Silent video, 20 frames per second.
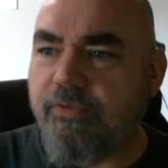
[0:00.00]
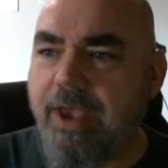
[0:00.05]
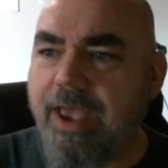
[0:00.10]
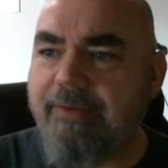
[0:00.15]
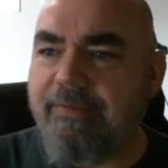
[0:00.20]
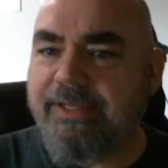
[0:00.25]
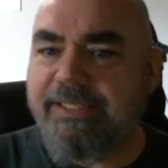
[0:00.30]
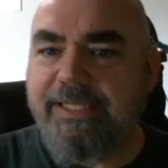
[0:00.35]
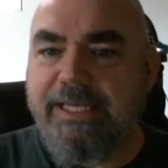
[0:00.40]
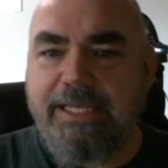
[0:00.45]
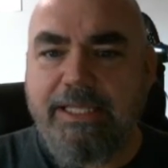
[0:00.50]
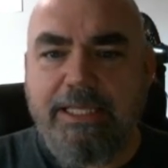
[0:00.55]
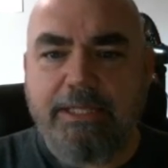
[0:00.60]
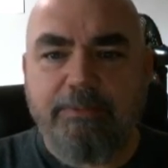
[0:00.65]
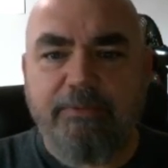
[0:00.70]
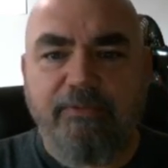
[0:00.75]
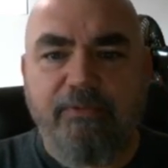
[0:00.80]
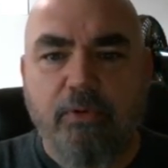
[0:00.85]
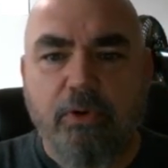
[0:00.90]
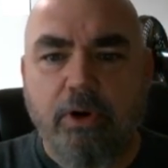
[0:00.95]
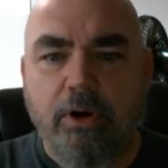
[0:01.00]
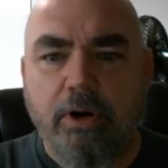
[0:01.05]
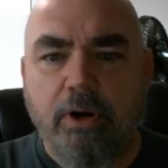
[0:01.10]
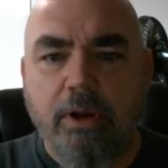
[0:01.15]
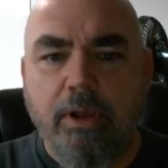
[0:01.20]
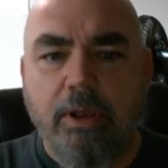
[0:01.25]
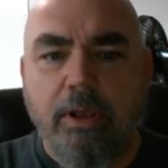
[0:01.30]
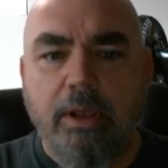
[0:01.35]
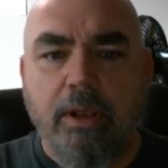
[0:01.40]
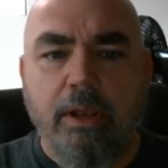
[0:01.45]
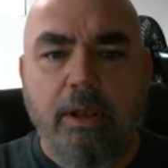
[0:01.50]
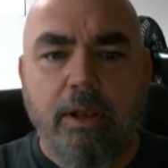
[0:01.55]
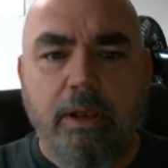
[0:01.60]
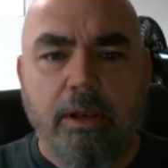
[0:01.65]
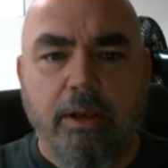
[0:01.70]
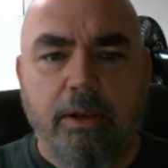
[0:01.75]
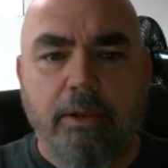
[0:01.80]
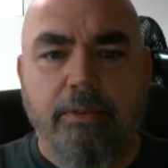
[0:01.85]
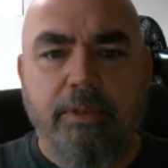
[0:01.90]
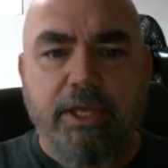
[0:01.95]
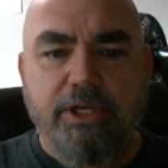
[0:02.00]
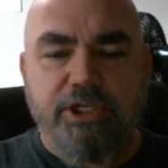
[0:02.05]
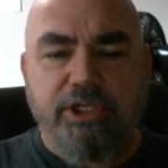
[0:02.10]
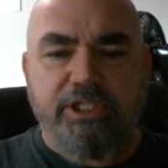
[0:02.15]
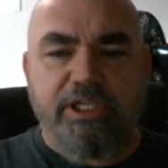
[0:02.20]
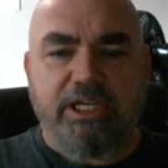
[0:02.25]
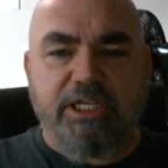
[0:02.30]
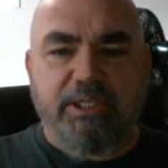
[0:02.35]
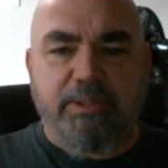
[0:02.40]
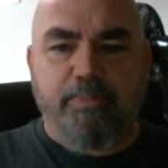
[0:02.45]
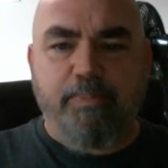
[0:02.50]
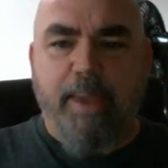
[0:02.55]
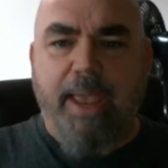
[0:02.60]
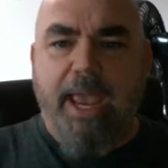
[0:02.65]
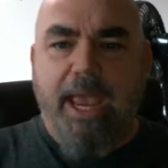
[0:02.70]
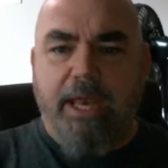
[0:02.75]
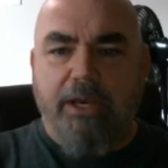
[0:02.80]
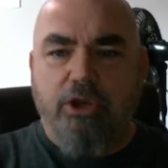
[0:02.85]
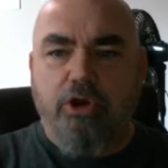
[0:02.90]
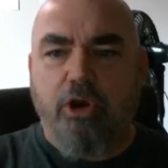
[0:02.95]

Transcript: you haven't seen these before, they just expand.